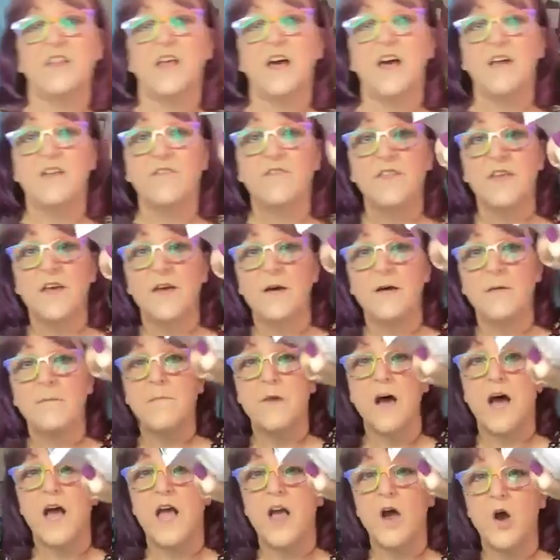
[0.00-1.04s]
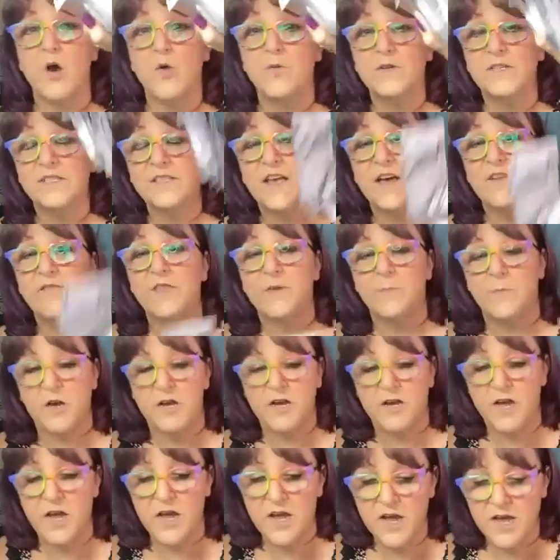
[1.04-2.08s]
have a lot of them. I always have
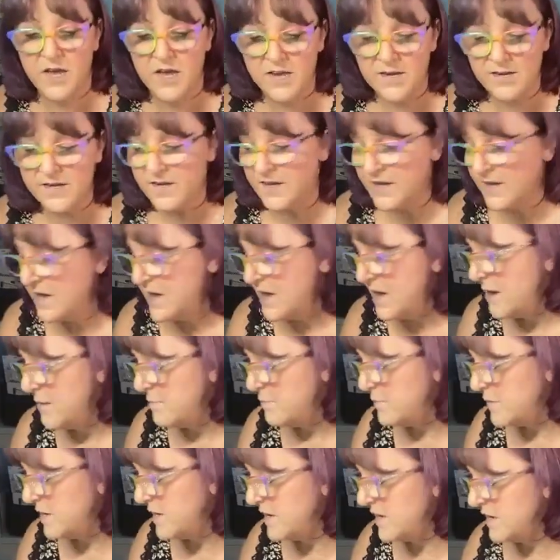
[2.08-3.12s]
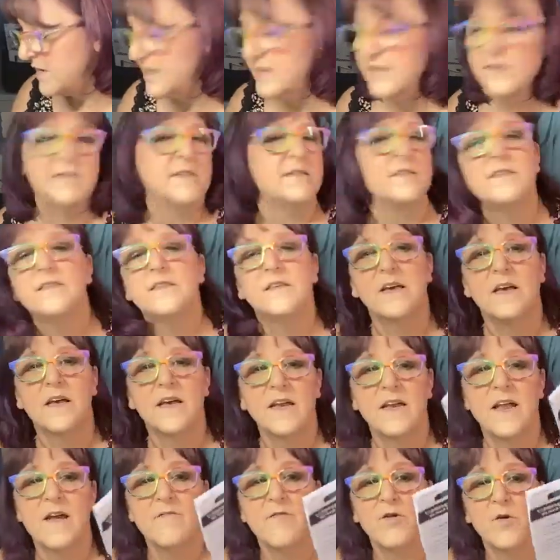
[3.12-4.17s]
them on hand because
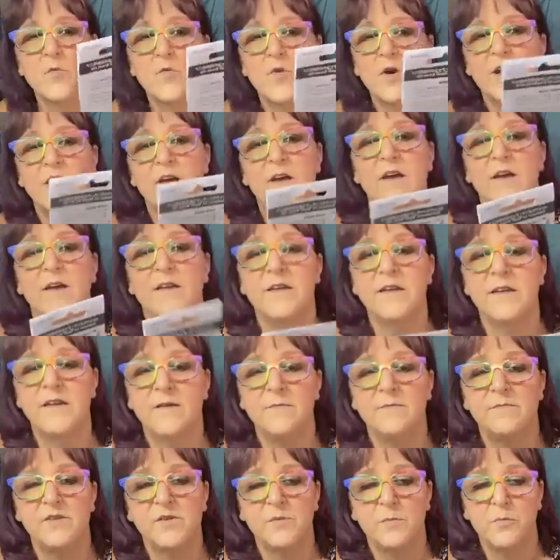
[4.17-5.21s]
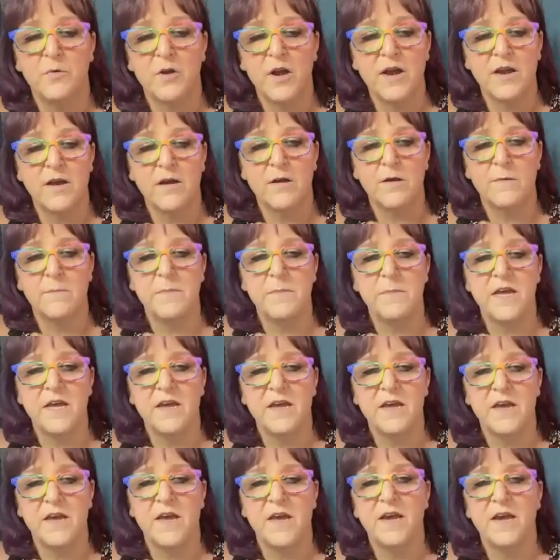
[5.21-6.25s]
I never want a nib to break on
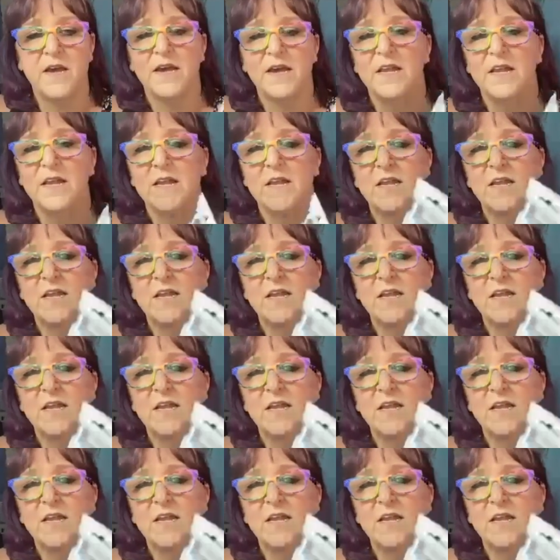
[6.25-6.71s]
me and I